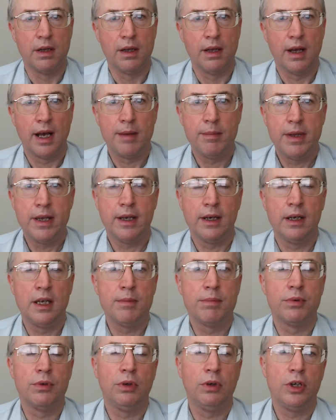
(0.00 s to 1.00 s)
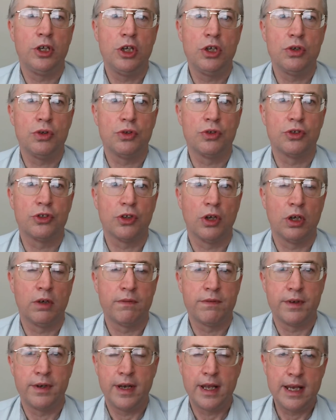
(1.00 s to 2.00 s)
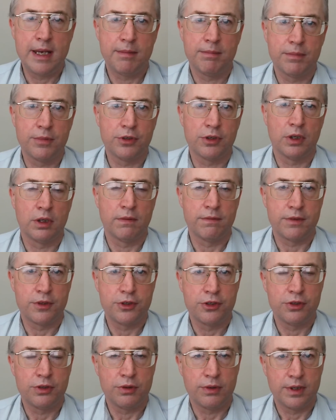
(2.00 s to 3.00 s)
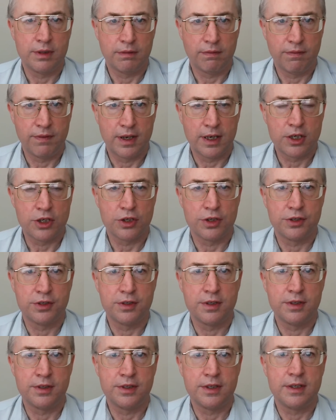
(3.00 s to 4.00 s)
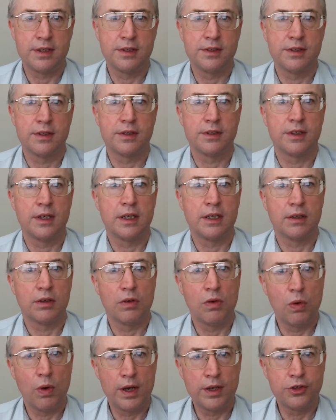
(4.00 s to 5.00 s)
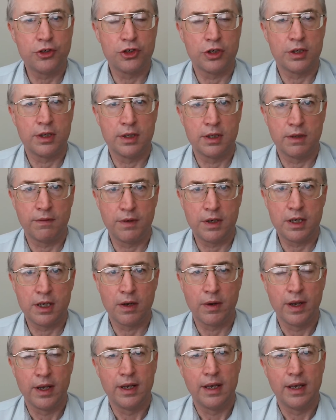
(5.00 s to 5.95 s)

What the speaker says: I make liberal use of the names of the two infectious diseases in question in the video,